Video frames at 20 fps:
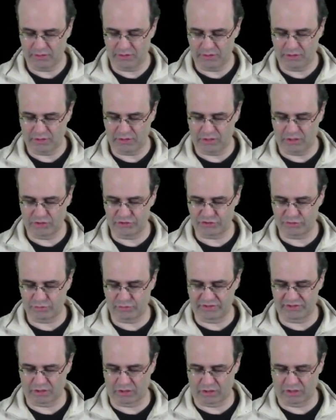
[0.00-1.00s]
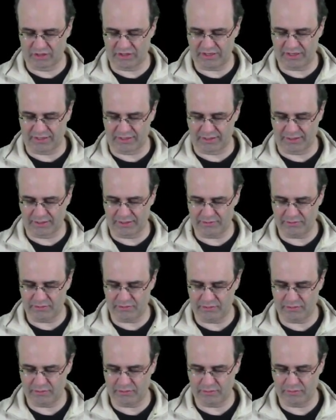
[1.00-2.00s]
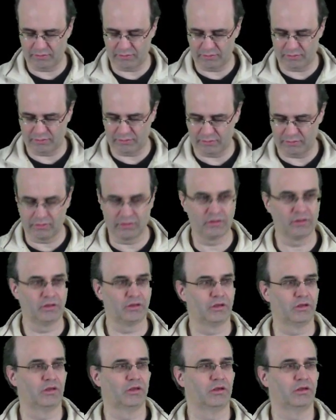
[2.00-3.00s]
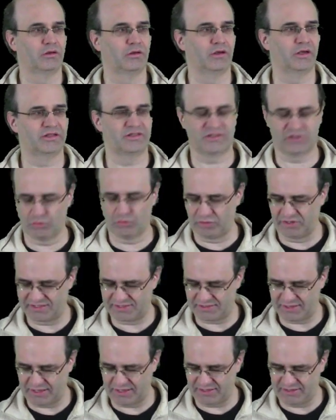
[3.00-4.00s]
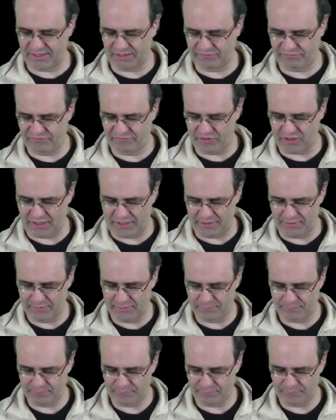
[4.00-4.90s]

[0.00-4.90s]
also in Rn, right, so we say that v